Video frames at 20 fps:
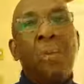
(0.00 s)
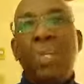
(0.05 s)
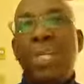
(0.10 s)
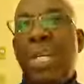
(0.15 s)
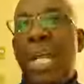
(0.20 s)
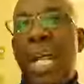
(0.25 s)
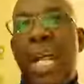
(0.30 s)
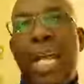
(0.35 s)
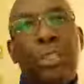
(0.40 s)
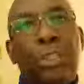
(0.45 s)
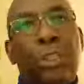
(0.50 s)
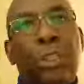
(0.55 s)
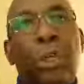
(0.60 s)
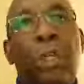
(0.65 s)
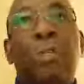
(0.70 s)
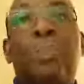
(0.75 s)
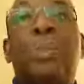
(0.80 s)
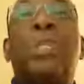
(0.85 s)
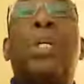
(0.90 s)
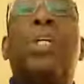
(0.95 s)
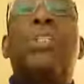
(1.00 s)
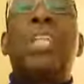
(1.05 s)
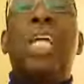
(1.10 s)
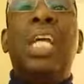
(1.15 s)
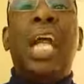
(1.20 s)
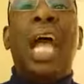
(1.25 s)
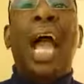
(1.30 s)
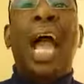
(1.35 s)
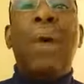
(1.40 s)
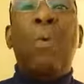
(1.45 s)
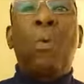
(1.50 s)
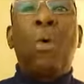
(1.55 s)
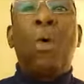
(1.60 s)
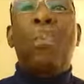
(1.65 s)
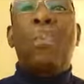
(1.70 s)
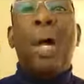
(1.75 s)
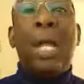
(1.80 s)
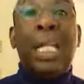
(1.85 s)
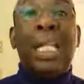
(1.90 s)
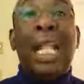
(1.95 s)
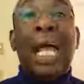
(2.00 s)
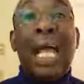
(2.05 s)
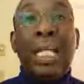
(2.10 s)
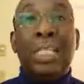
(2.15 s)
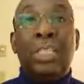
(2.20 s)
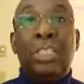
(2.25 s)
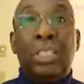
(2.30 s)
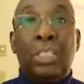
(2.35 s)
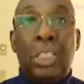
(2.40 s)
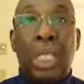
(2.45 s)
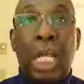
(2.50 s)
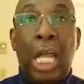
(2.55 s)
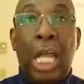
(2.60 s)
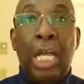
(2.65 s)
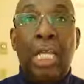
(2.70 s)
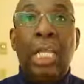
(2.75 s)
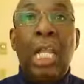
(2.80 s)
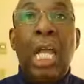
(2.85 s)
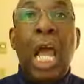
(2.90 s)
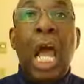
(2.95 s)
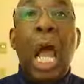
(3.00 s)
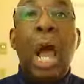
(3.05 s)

we had church because I want my light to shine.